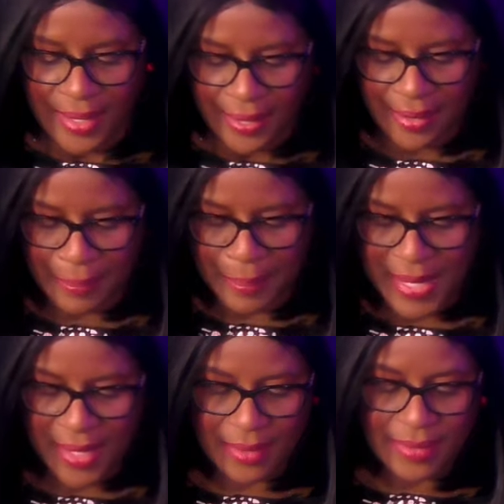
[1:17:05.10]

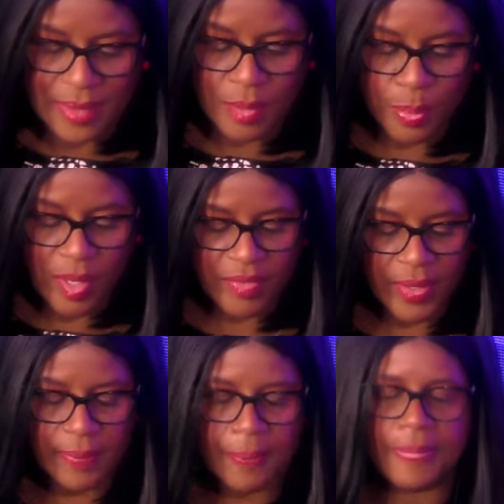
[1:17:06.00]
Amen. So,
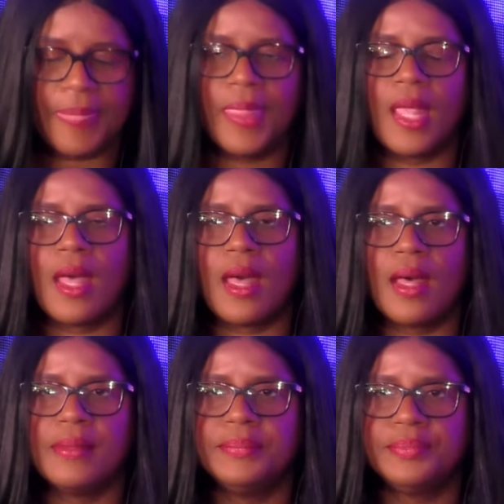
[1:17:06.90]
Prophet, let